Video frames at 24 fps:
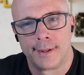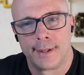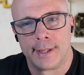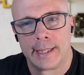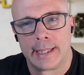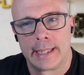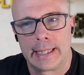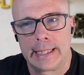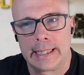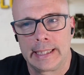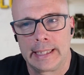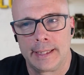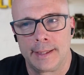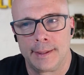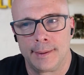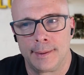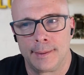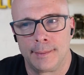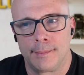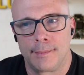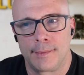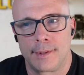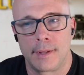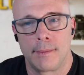
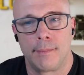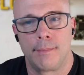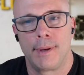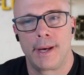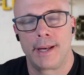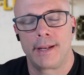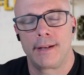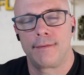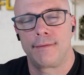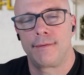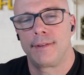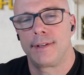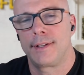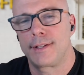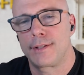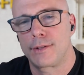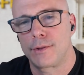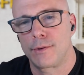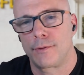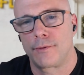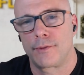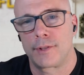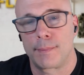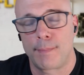the benefits of
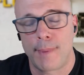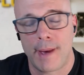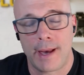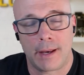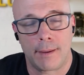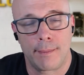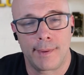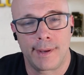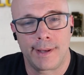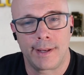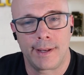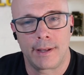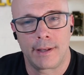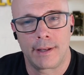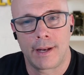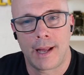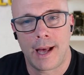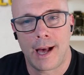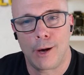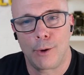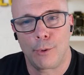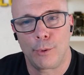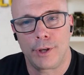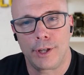Specman and
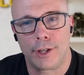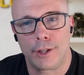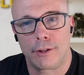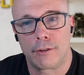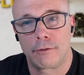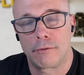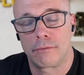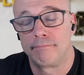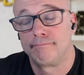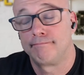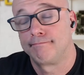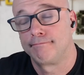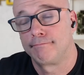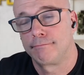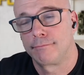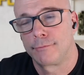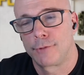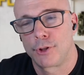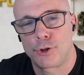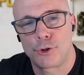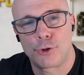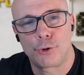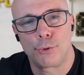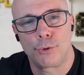how it
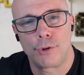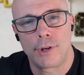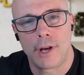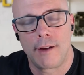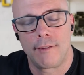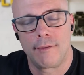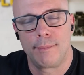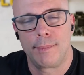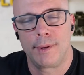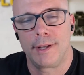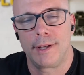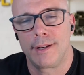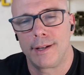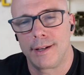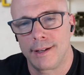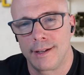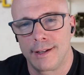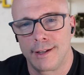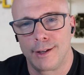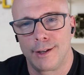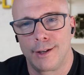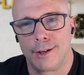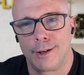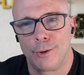should have been
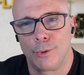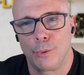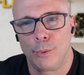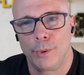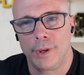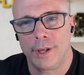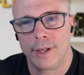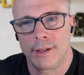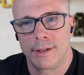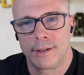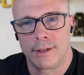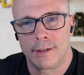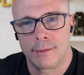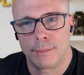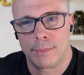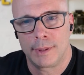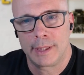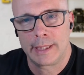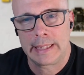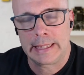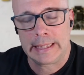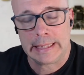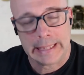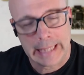a winner, but
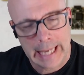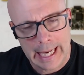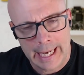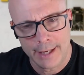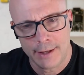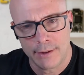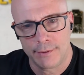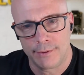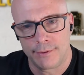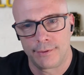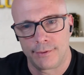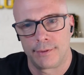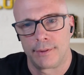it kind of